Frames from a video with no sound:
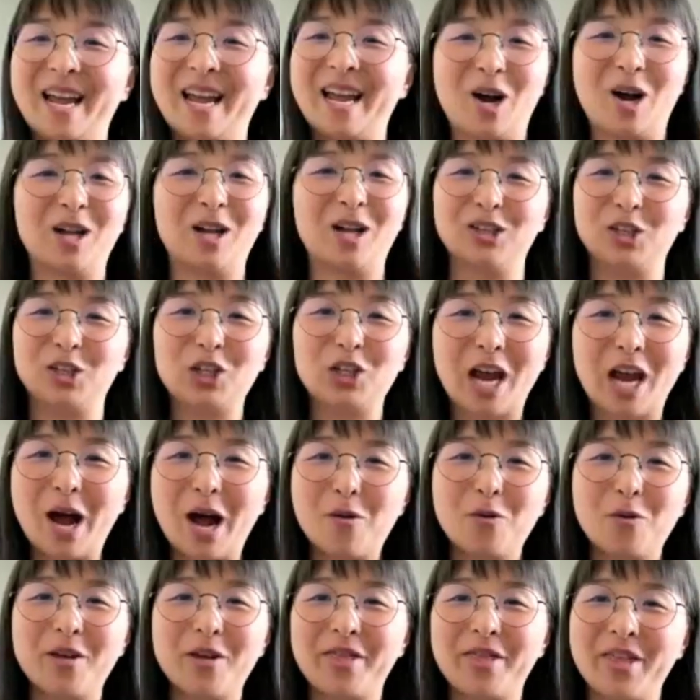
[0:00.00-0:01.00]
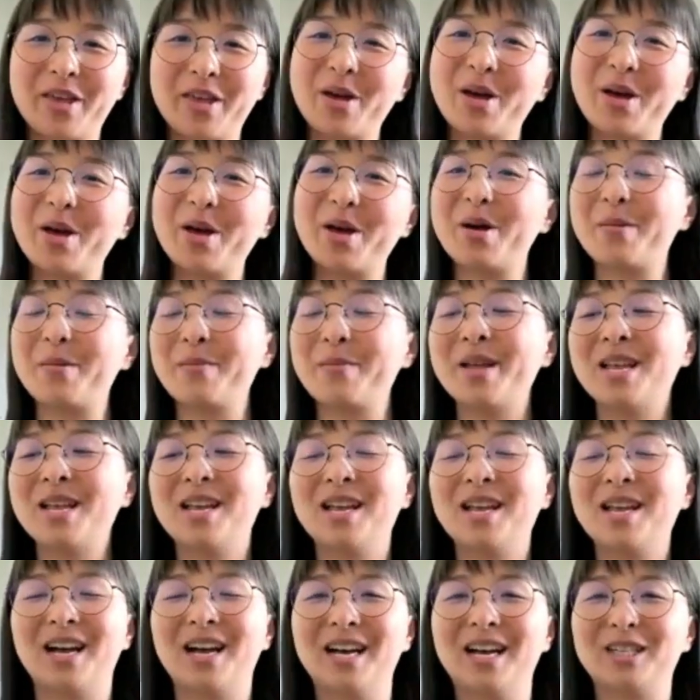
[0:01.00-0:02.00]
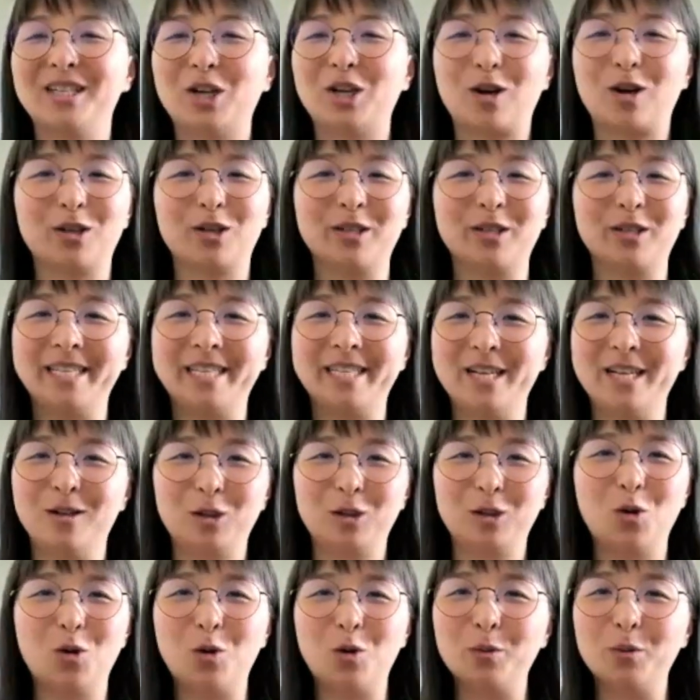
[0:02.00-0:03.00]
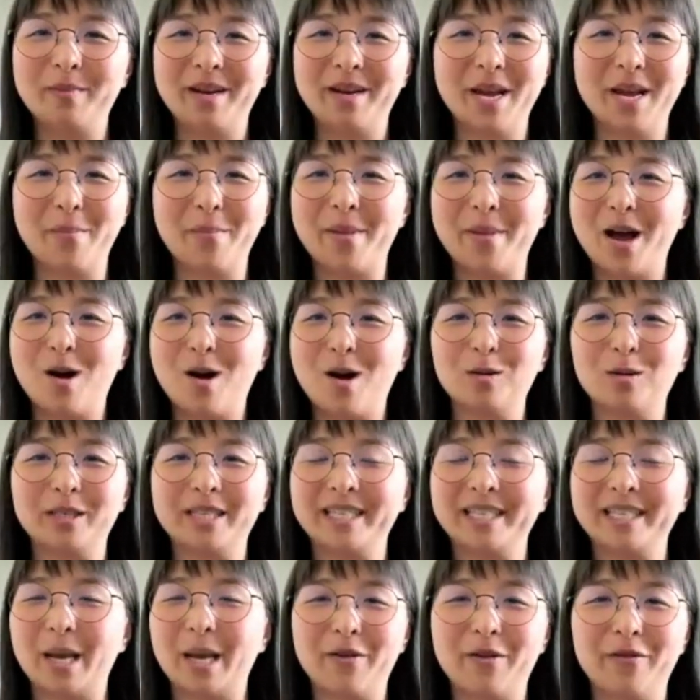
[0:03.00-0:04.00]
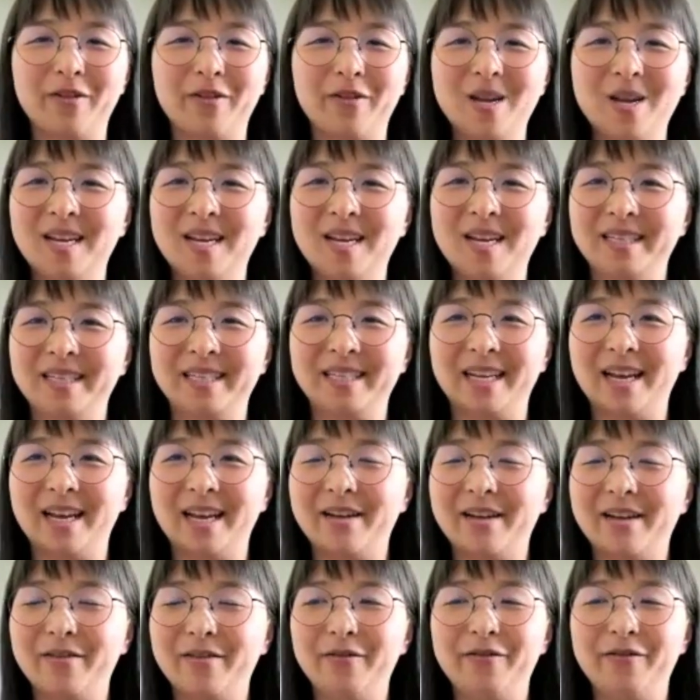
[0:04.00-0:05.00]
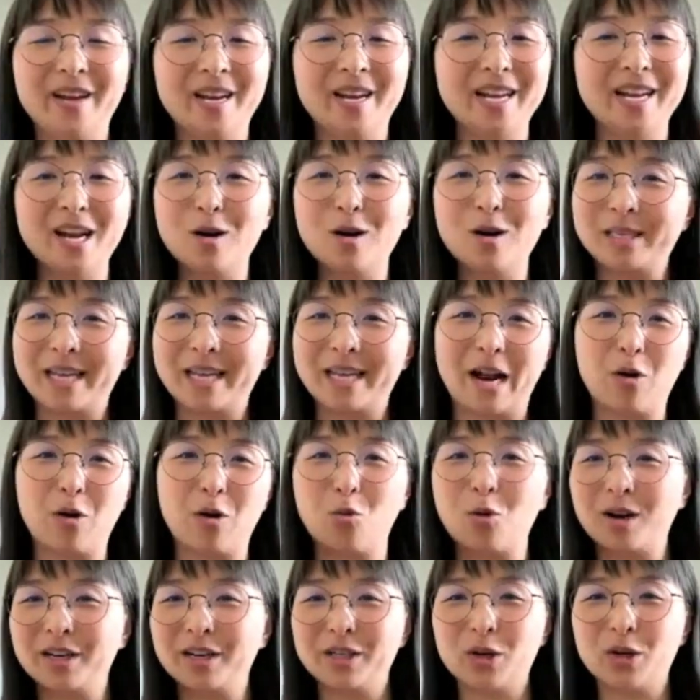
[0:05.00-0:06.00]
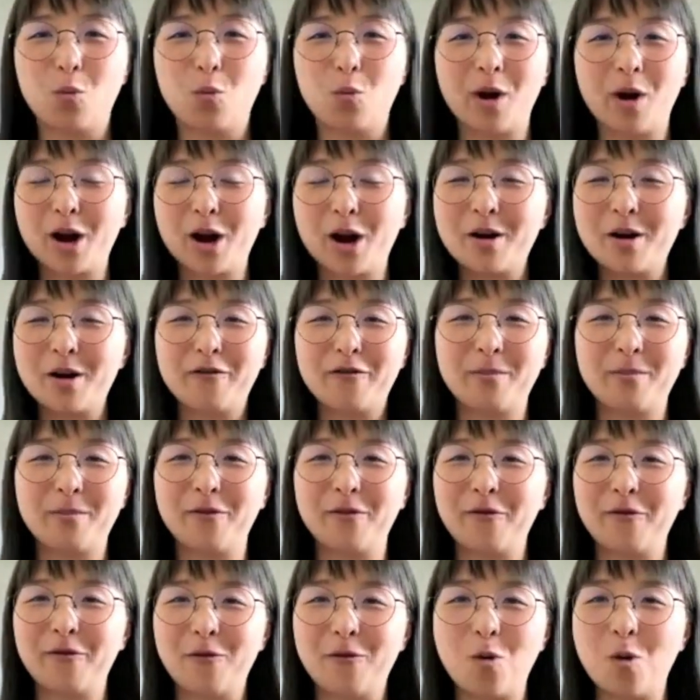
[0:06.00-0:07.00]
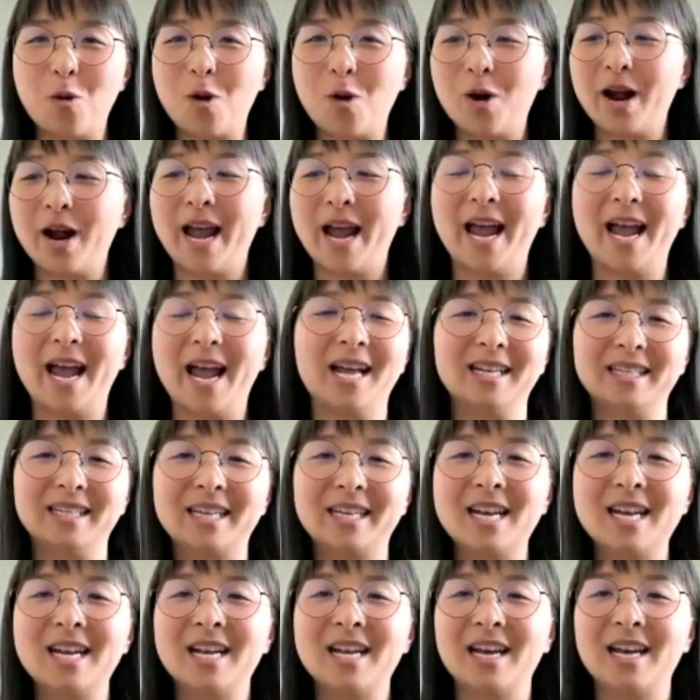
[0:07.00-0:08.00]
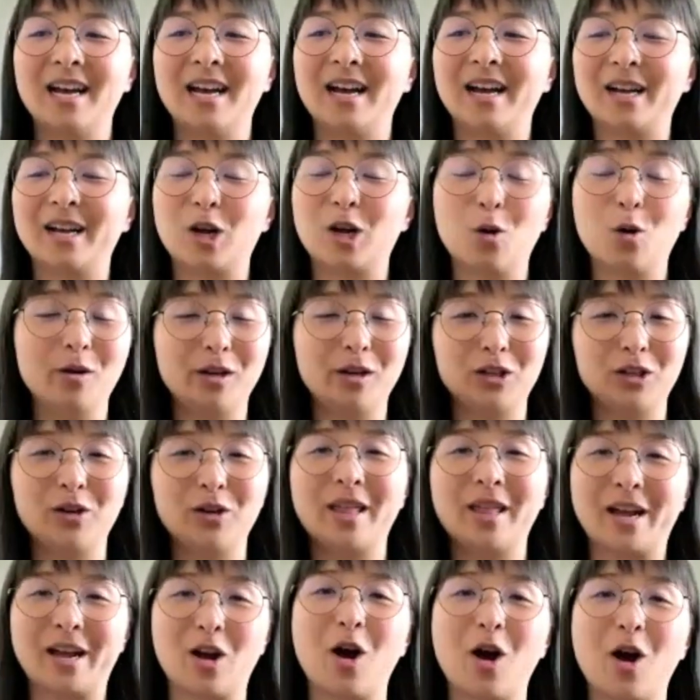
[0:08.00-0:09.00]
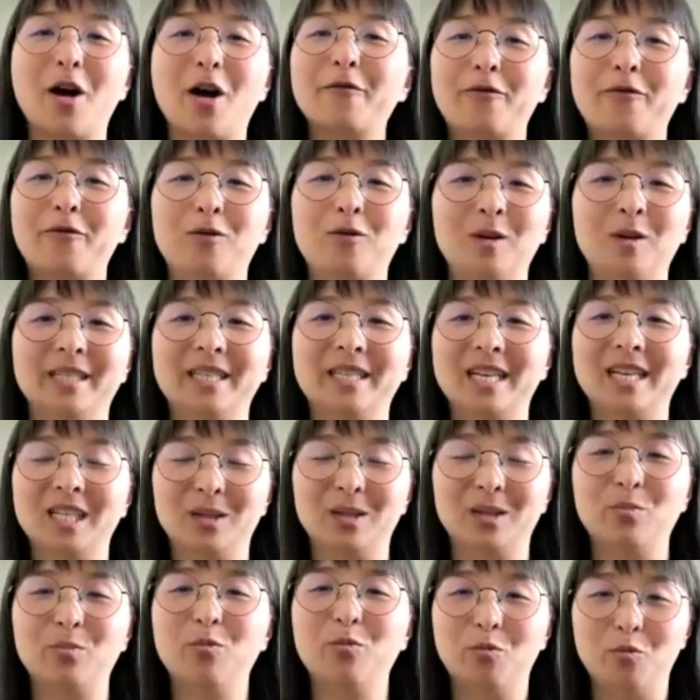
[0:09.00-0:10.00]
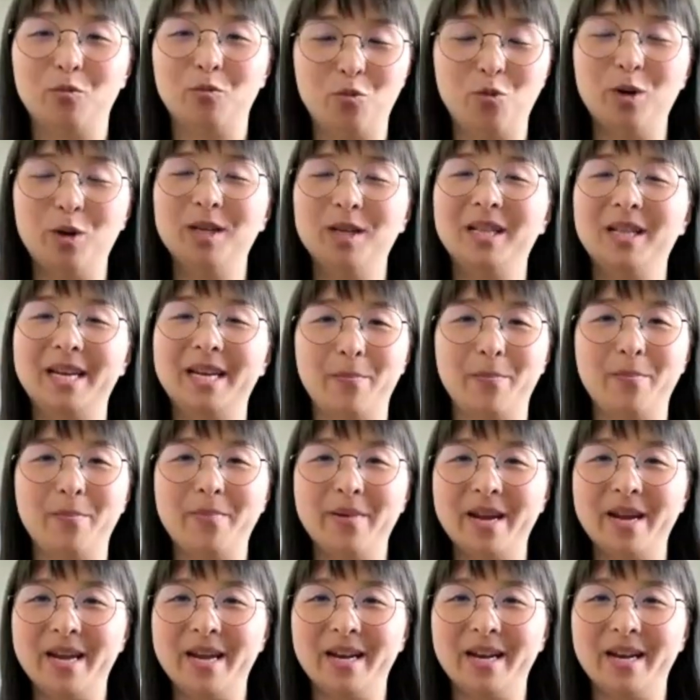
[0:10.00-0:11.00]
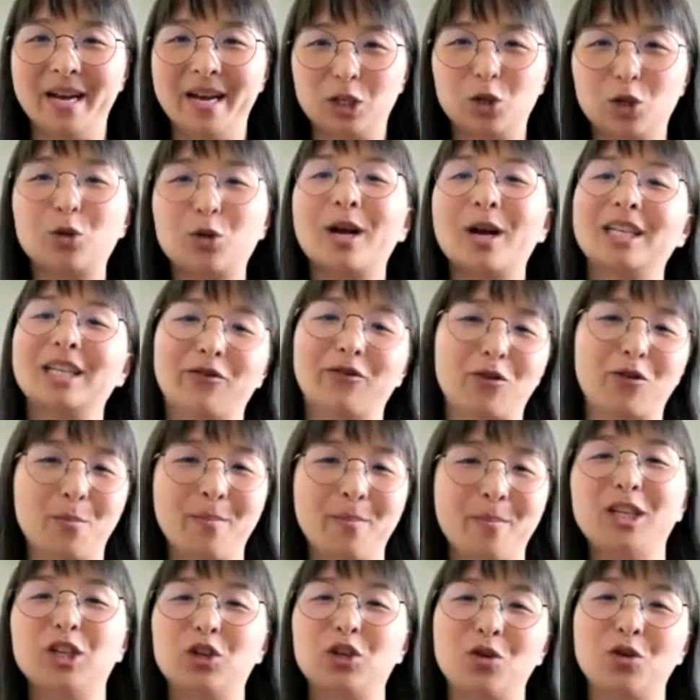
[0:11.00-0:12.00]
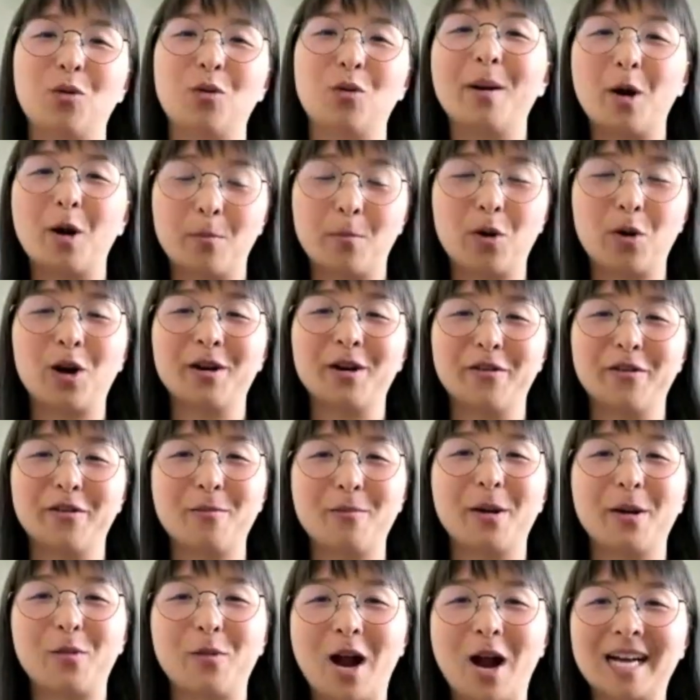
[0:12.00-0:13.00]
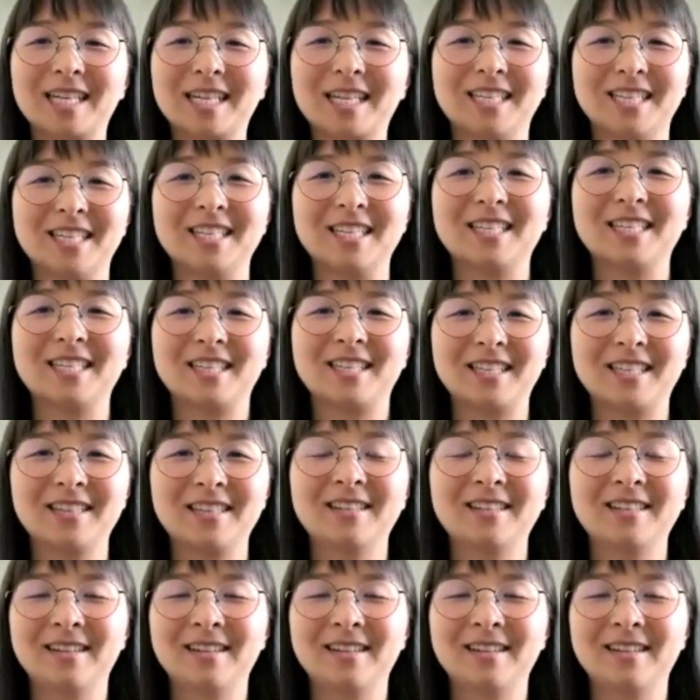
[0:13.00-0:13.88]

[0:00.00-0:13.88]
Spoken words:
I got to chat with them. Dr. Steele told me about some of his videos that I weren't aware of before. And going to that conference has really been a transformational part of my practice.